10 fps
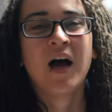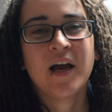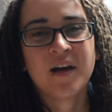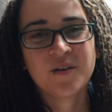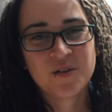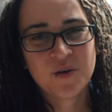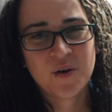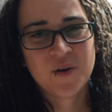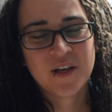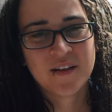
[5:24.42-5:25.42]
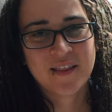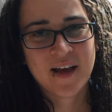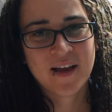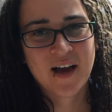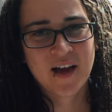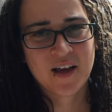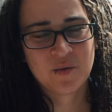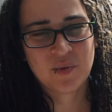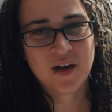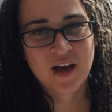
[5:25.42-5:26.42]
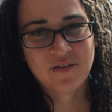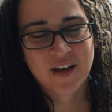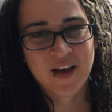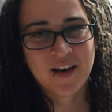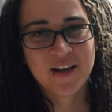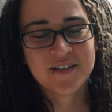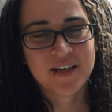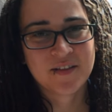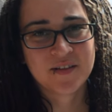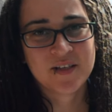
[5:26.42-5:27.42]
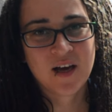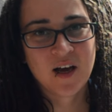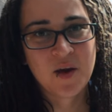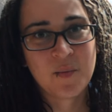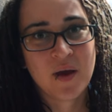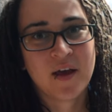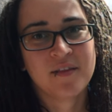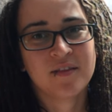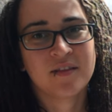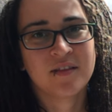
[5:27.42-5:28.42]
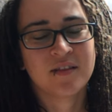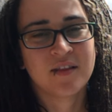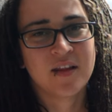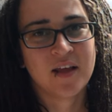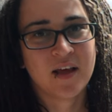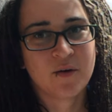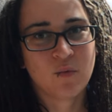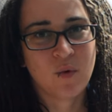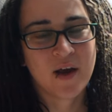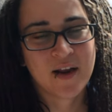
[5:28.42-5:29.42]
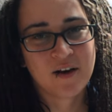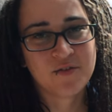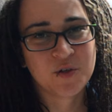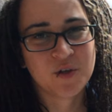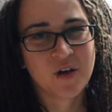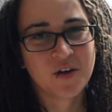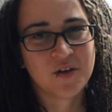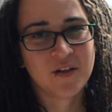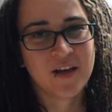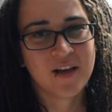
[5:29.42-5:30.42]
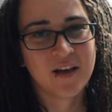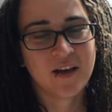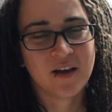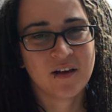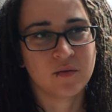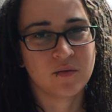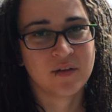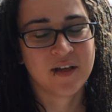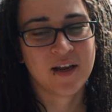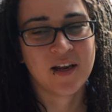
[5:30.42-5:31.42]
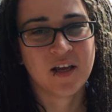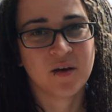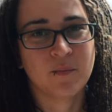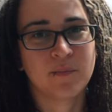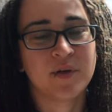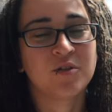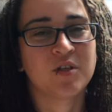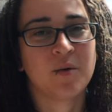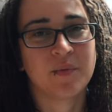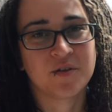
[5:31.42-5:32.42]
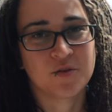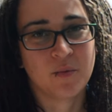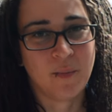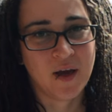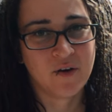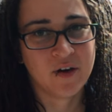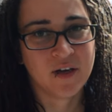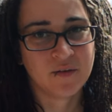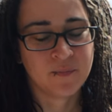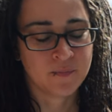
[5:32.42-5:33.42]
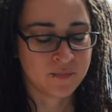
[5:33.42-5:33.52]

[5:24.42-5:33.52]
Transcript: I also noted that I had been having headaches at the time, and right after inoculating, that headache built up into a migraine.